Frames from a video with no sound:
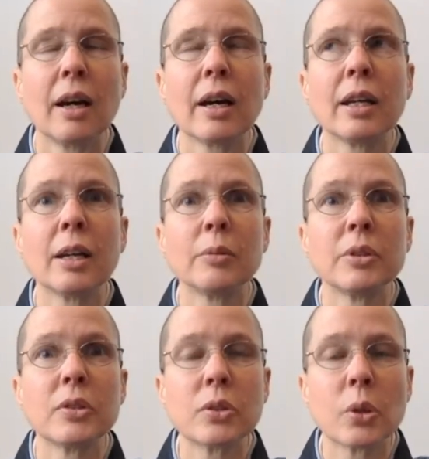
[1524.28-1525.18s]
And I
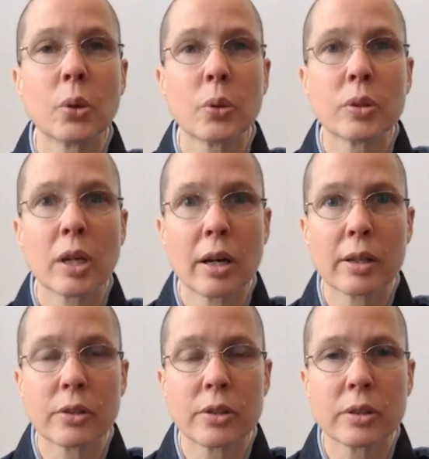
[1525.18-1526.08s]
was so
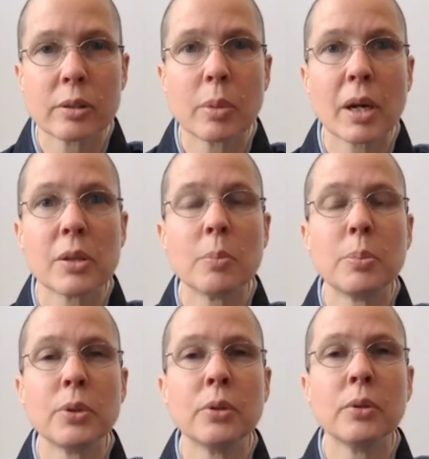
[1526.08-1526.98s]
touched by the
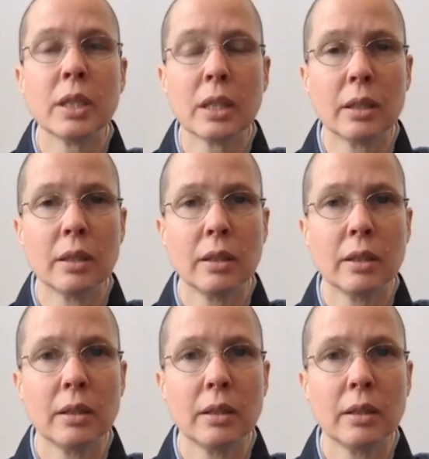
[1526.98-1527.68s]
beauty